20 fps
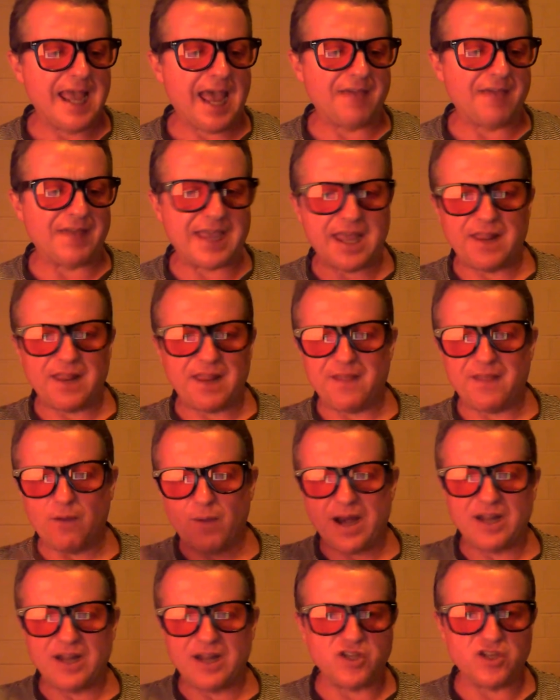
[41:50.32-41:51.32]
and they're getting
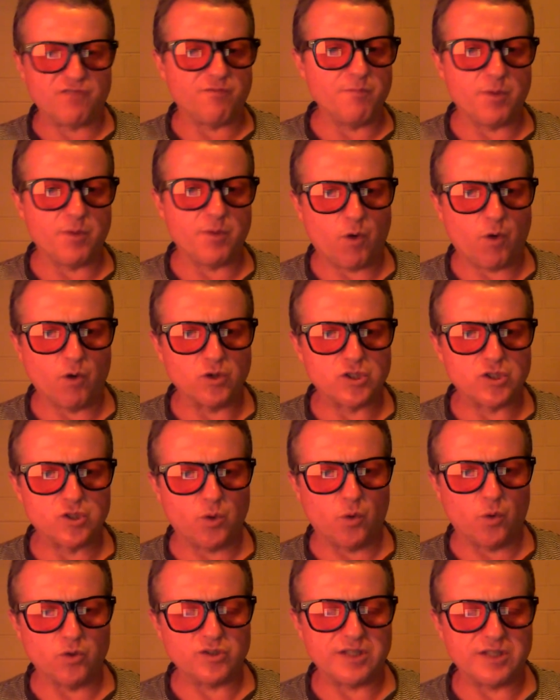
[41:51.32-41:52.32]
their energy from the wrong
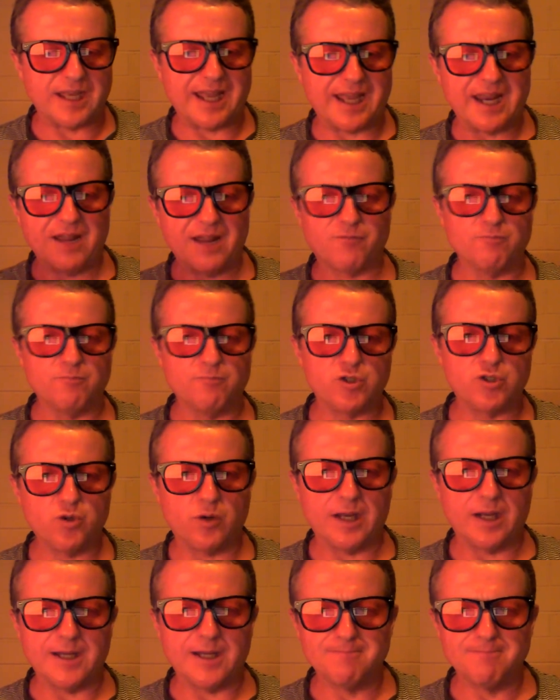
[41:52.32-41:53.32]
source. They're getting it from
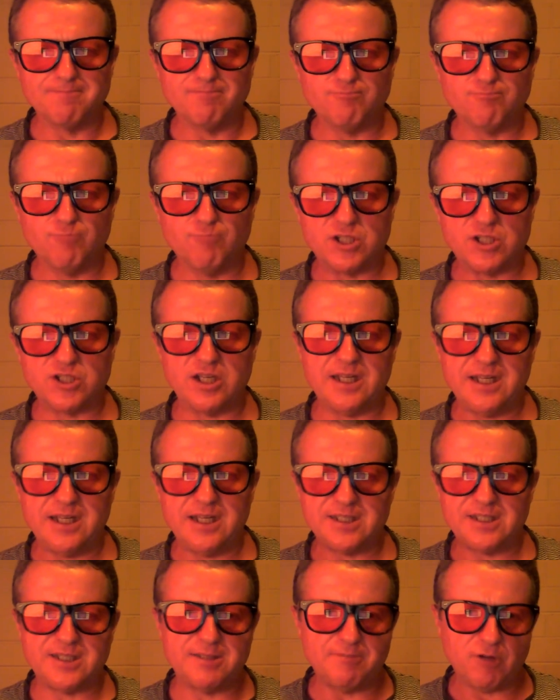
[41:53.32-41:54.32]
sugar, which
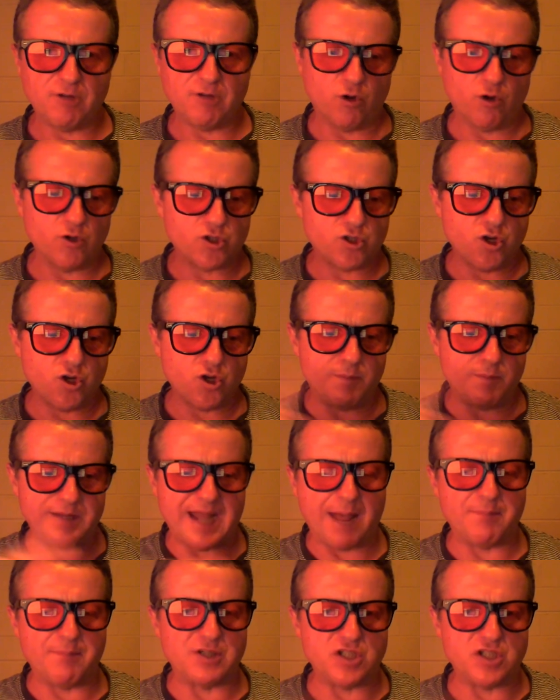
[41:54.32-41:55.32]
is long-term
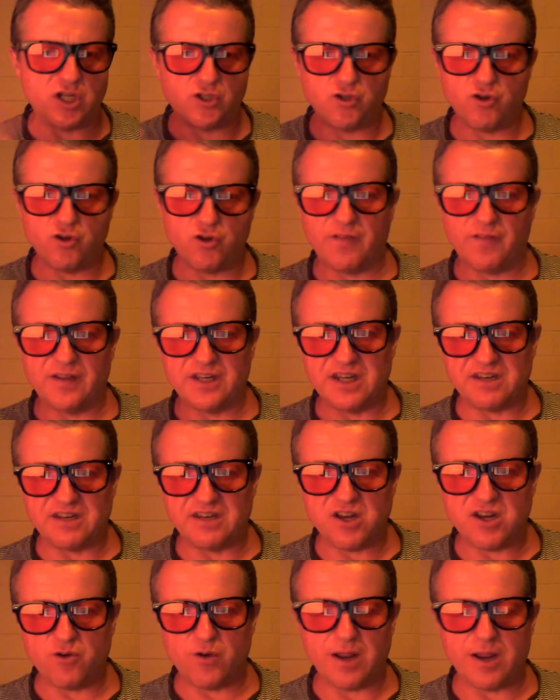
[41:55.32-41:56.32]
damaging due to the
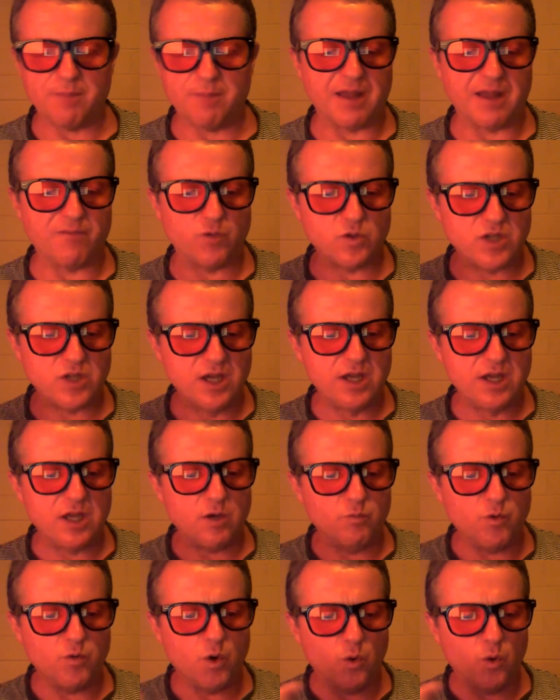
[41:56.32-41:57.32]
deuterium levels,
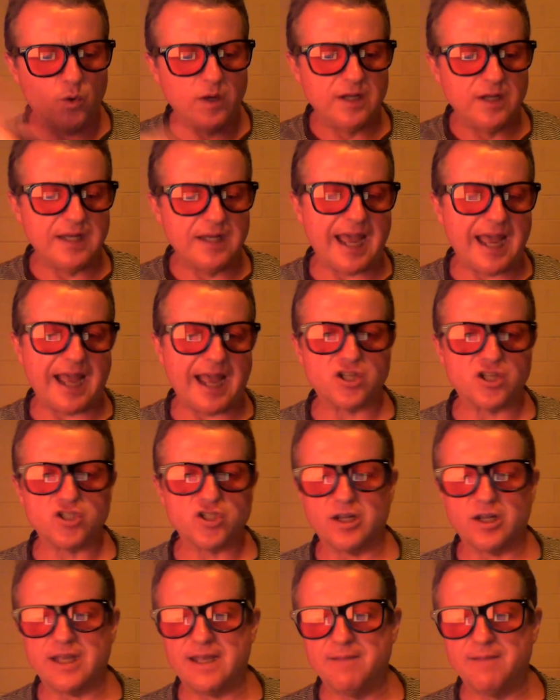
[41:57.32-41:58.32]
will
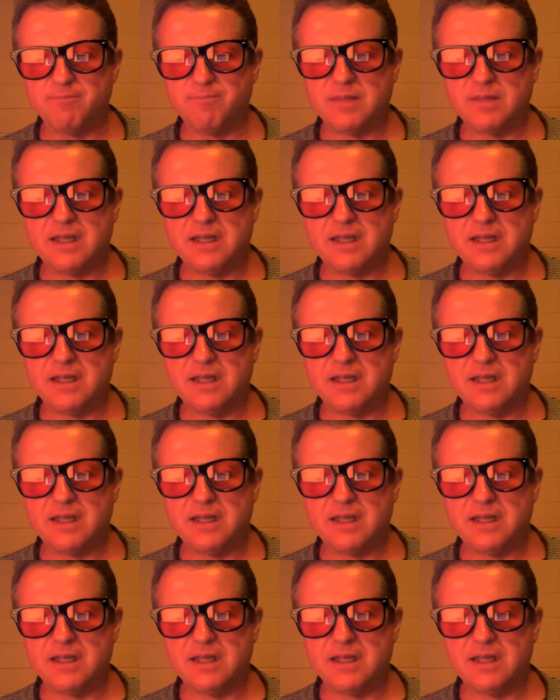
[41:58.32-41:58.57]
actually